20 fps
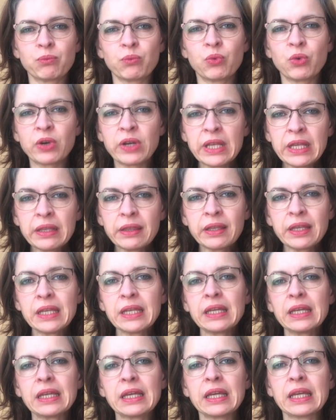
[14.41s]

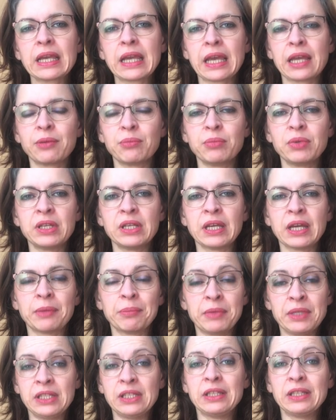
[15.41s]
breathing, it can be a
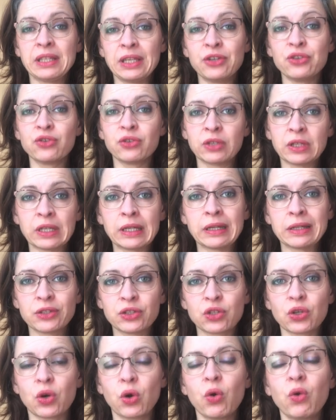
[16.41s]
meditation in
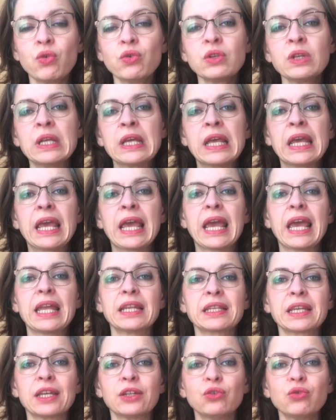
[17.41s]
its own
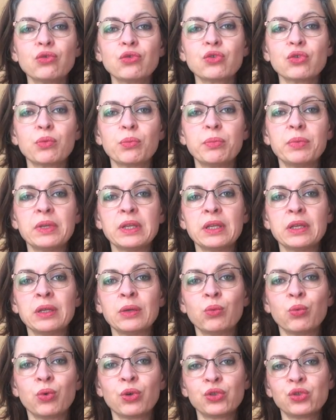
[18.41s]
and can also
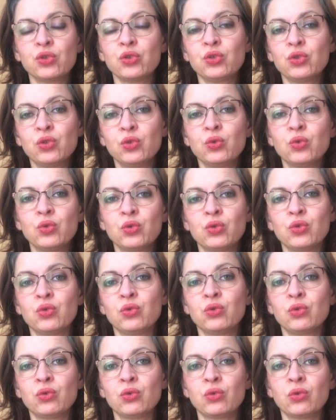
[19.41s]
be what you do
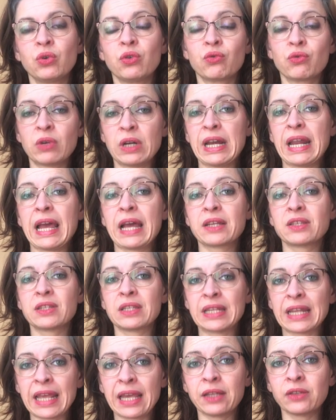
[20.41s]
to relax
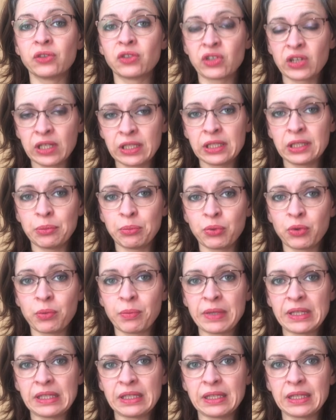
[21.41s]
and enter a deeper
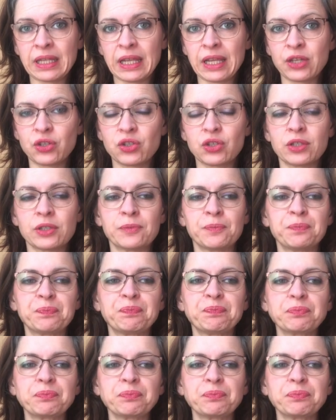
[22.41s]
meditation.